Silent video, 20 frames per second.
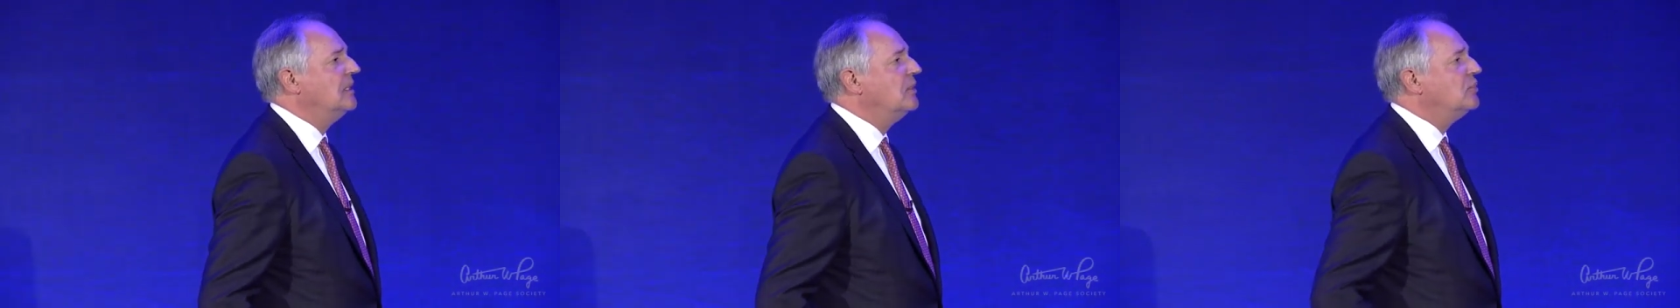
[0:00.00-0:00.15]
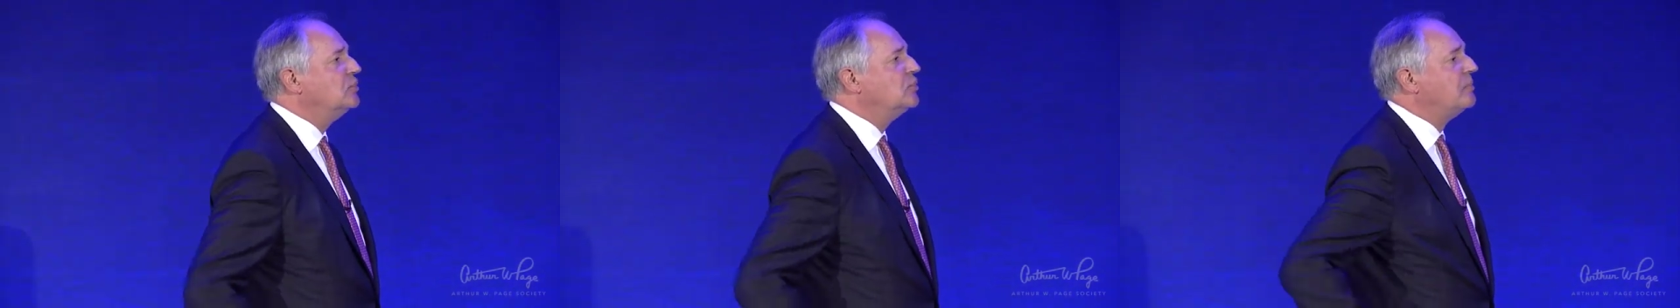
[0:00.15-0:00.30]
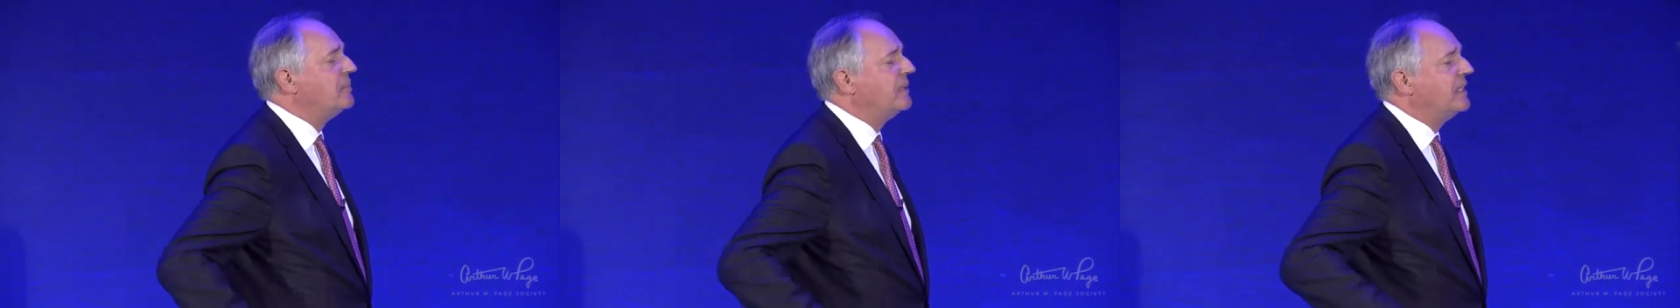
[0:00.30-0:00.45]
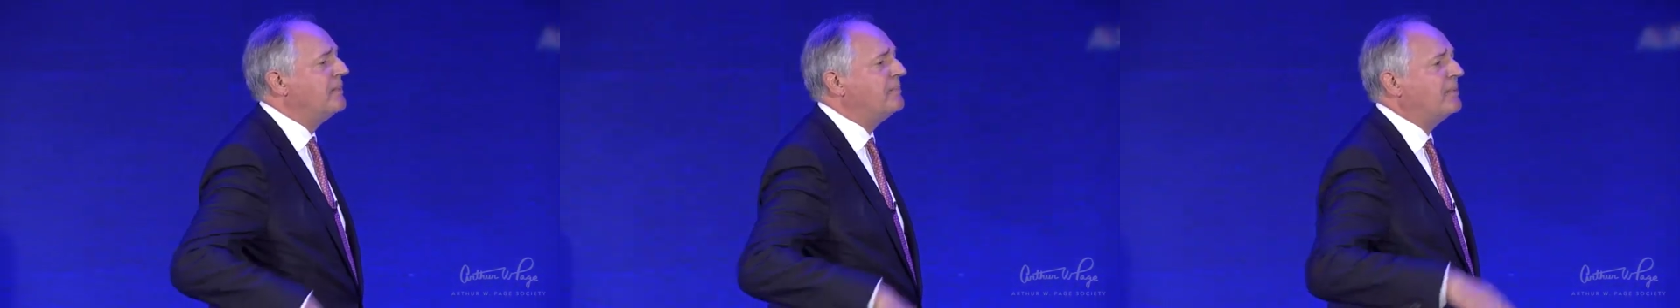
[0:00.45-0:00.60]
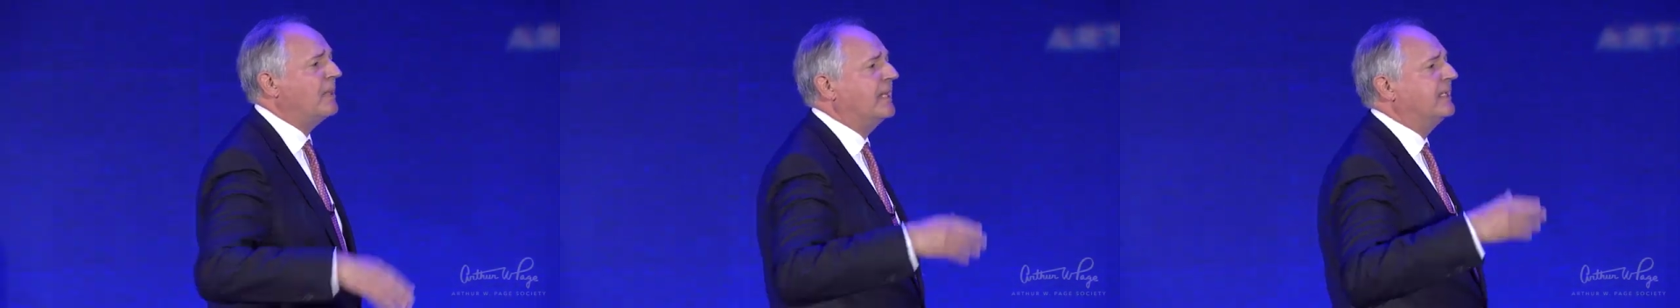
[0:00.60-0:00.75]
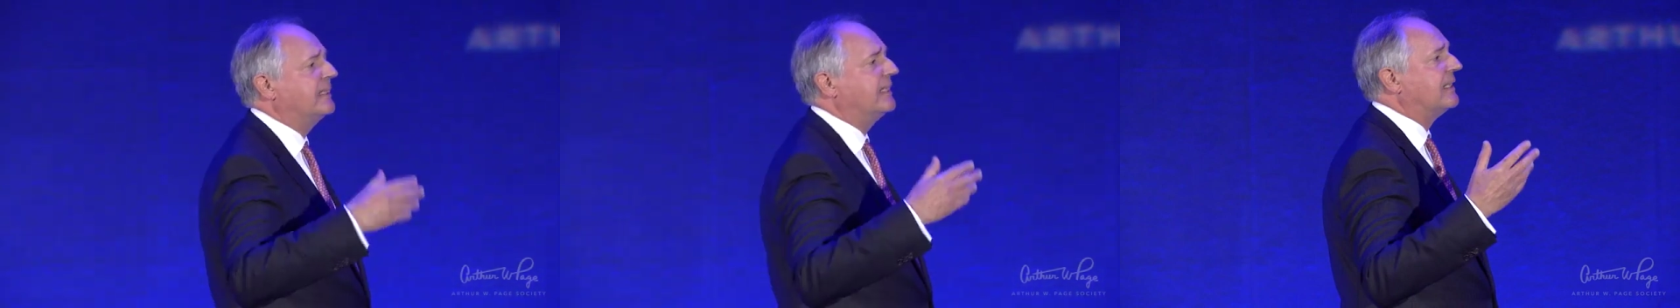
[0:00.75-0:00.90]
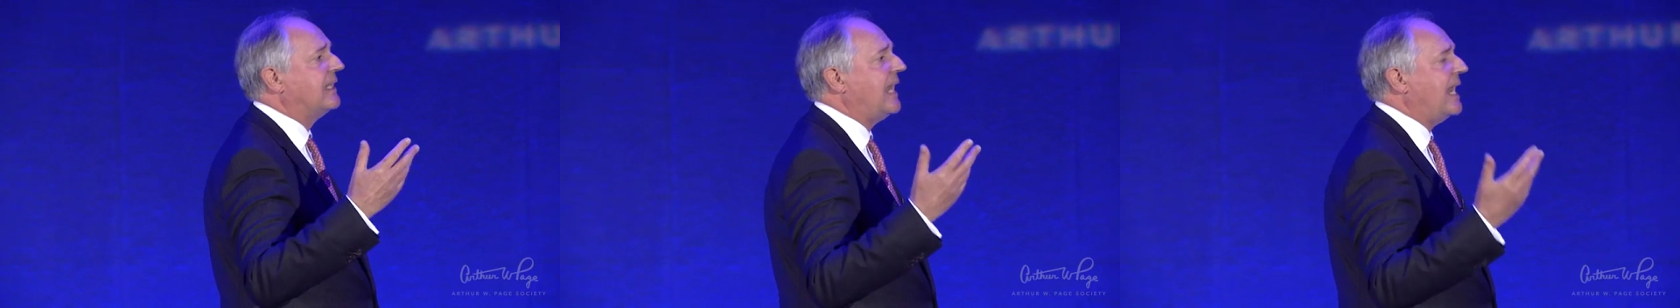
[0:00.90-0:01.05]
to
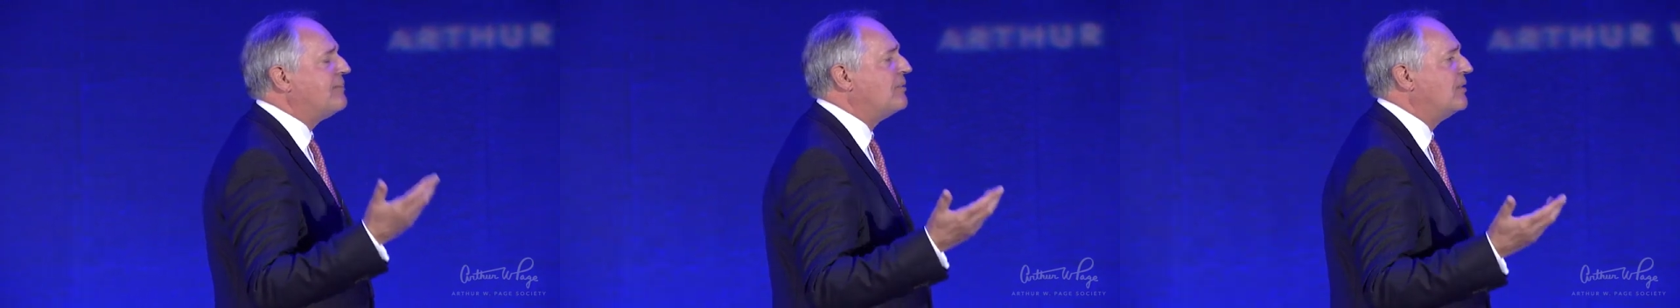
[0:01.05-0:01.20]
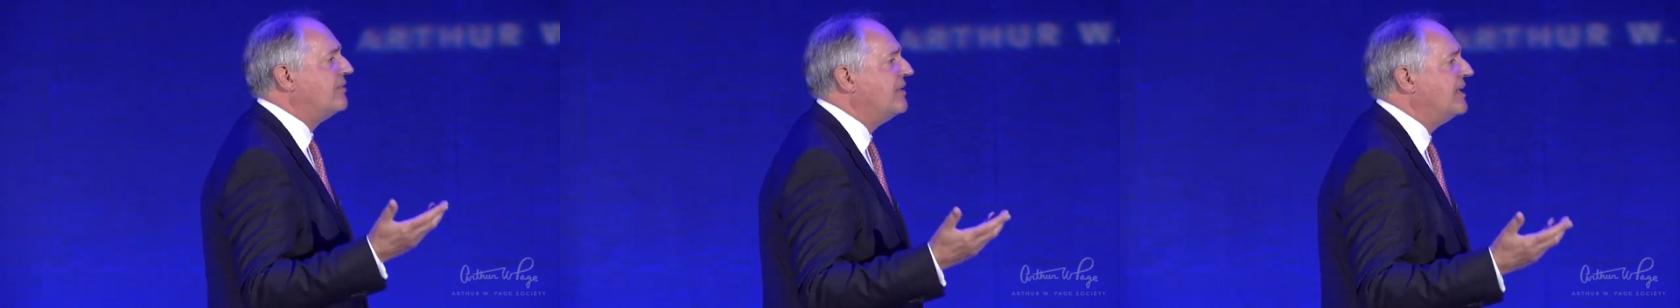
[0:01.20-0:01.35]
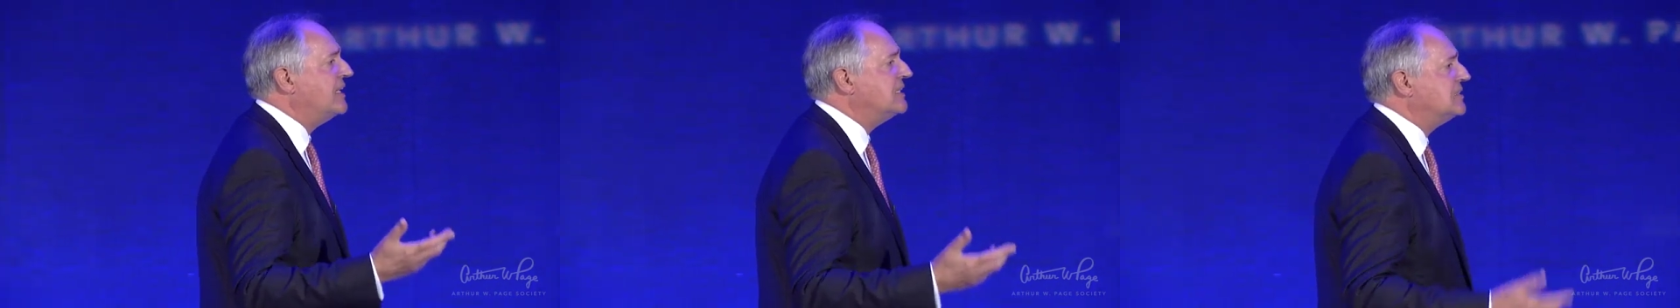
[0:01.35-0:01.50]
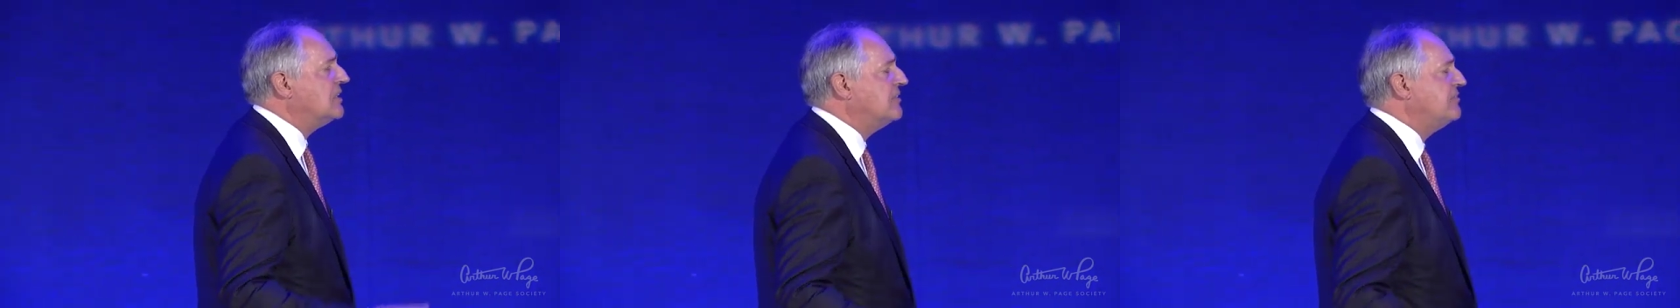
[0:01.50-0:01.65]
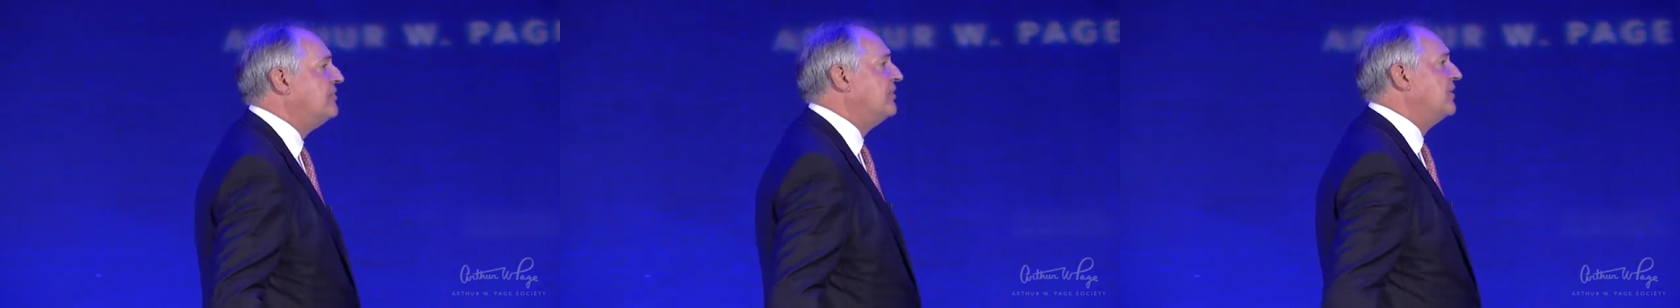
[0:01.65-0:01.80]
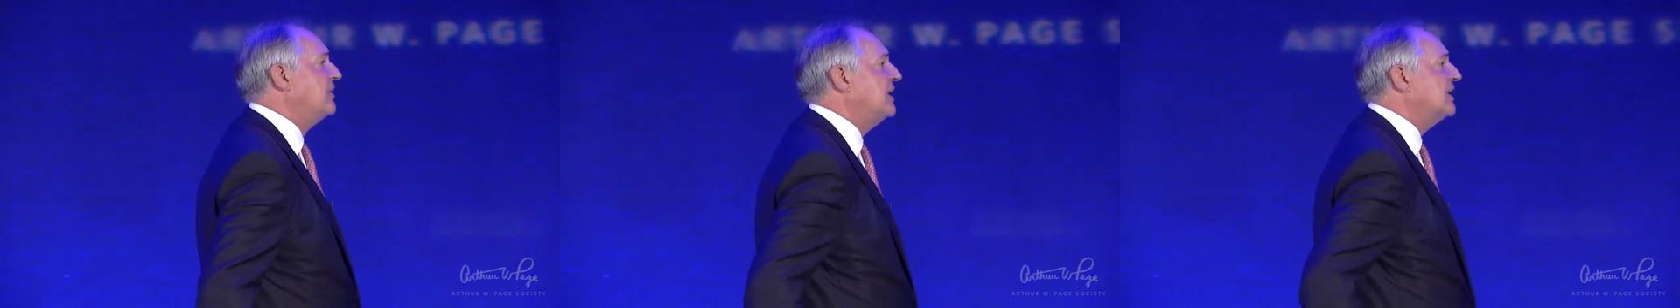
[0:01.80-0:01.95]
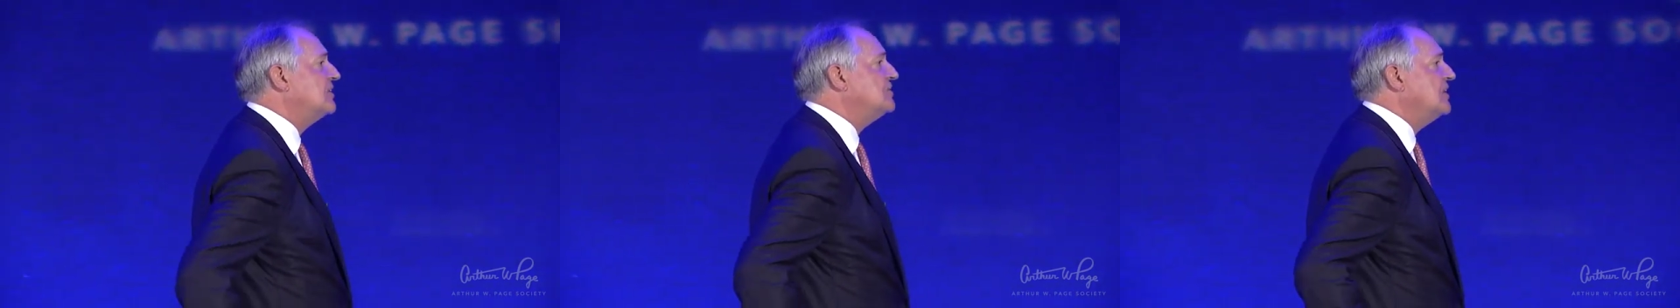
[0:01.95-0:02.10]
manipulating LIBOR rates or
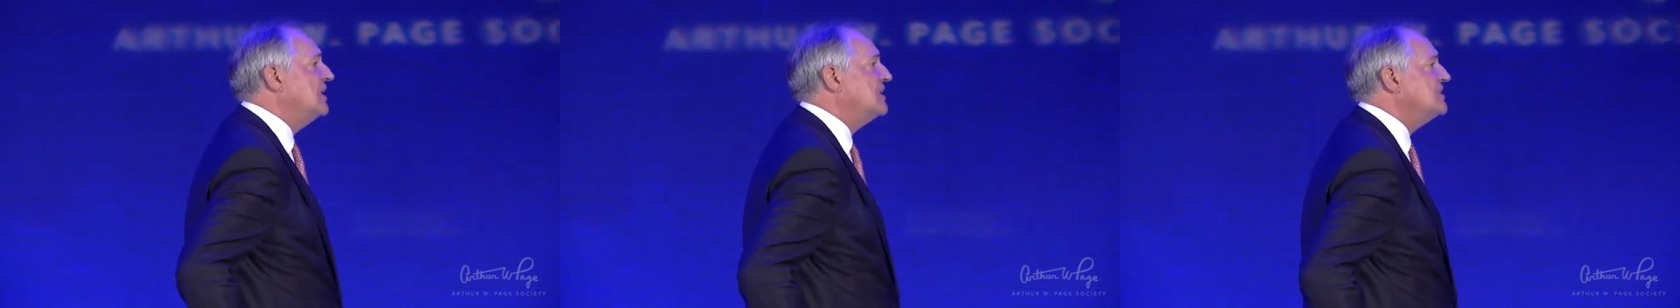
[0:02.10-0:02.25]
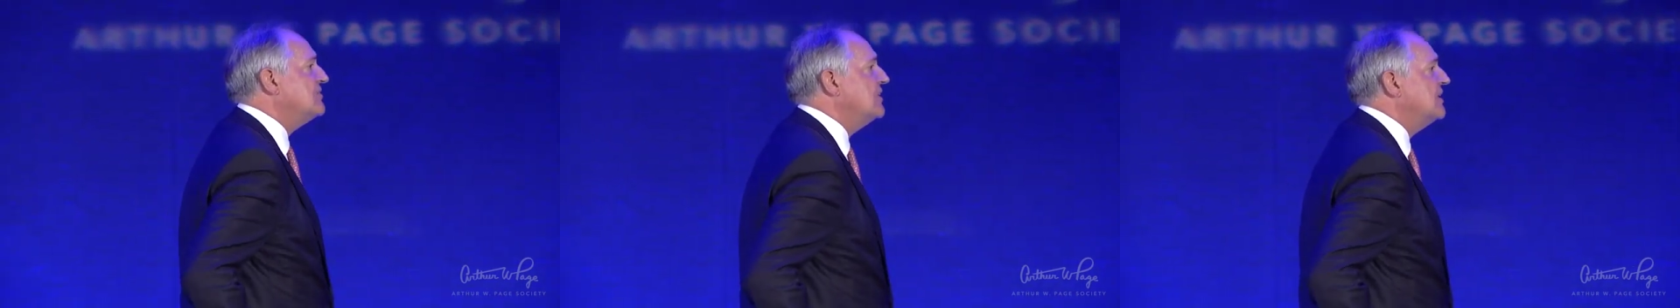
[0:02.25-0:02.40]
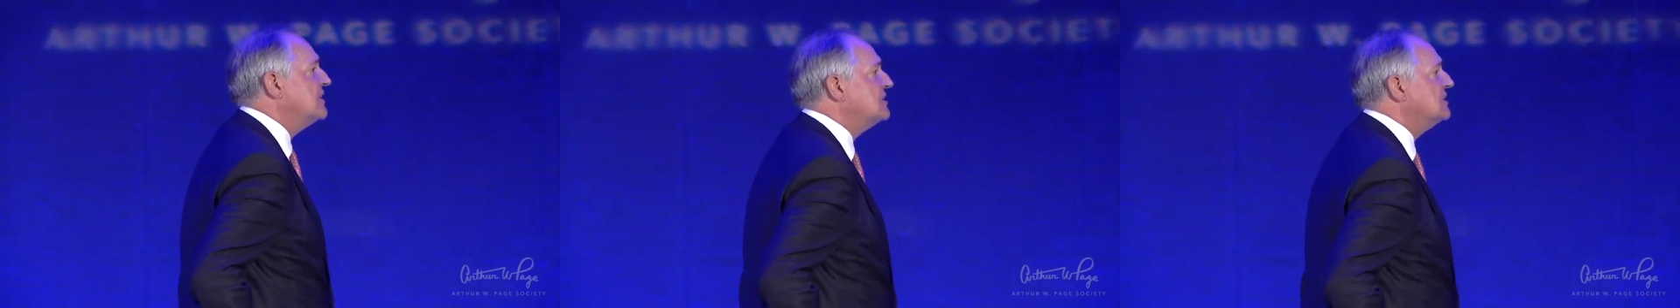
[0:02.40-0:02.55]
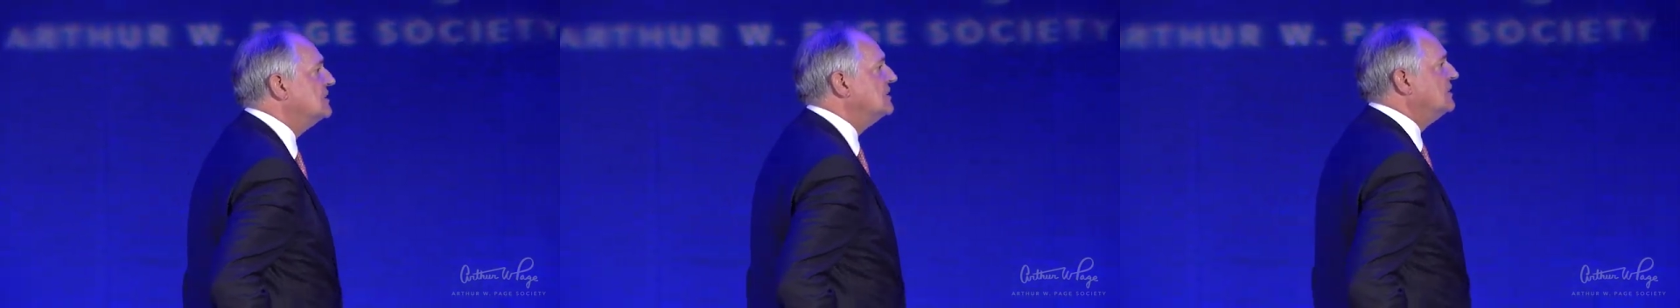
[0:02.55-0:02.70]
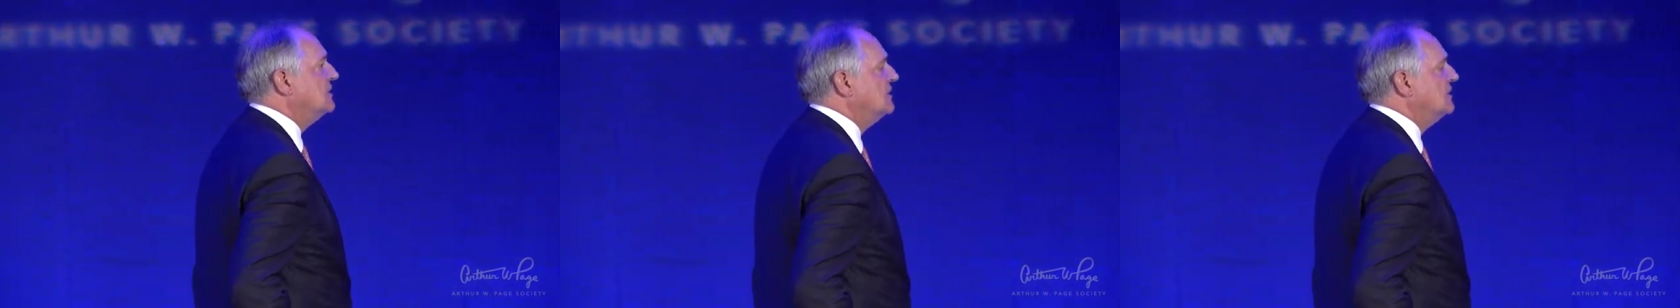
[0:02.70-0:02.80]
foreign exchange rates,